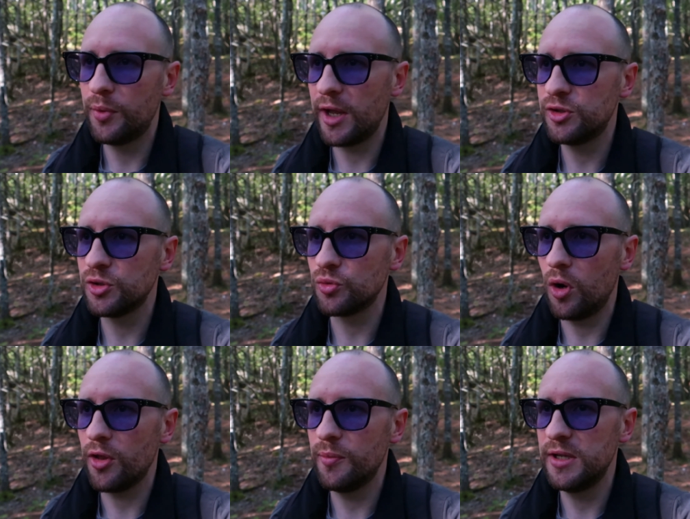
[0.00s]
but I'd just
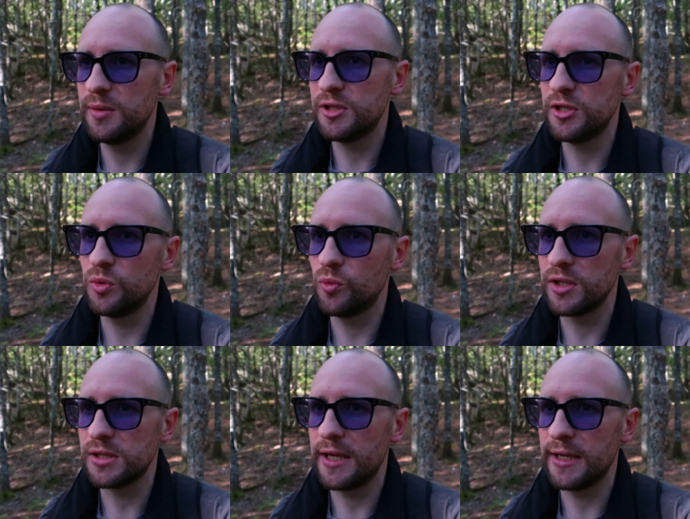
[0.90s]
rather be in a position
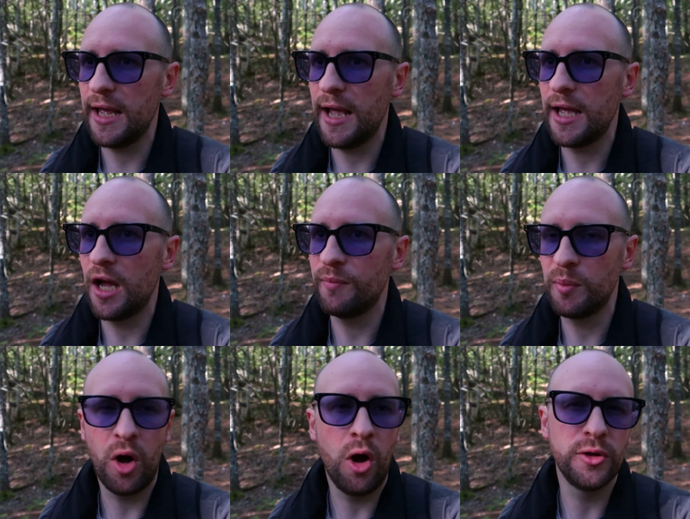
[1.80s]
where it's like, okay, I
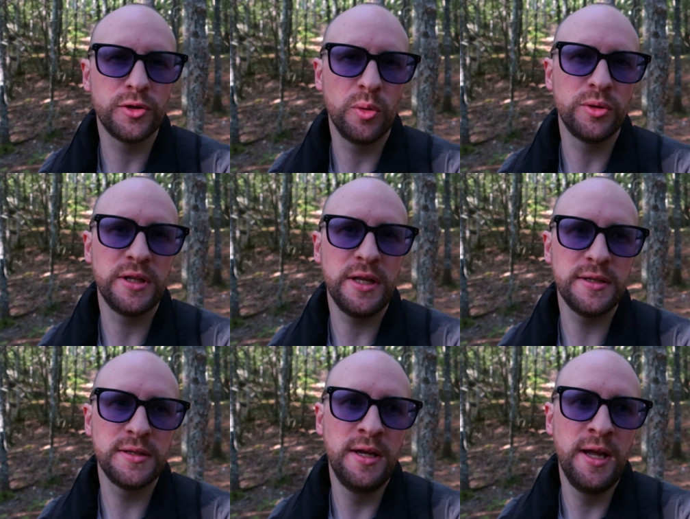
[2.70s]
put my heart and soul into
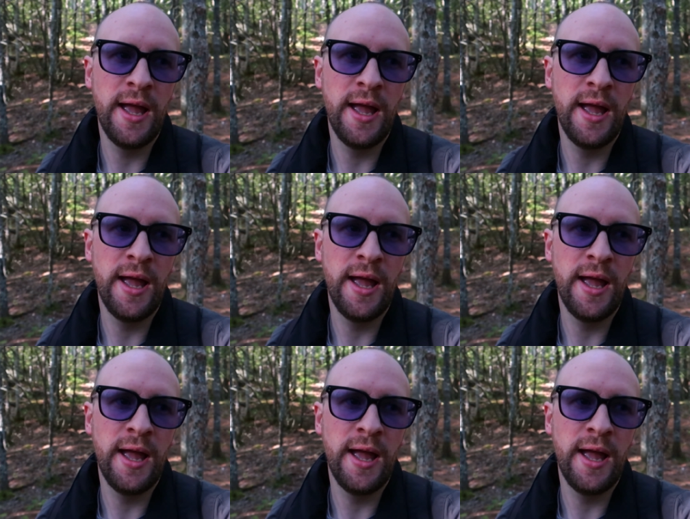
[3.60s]
this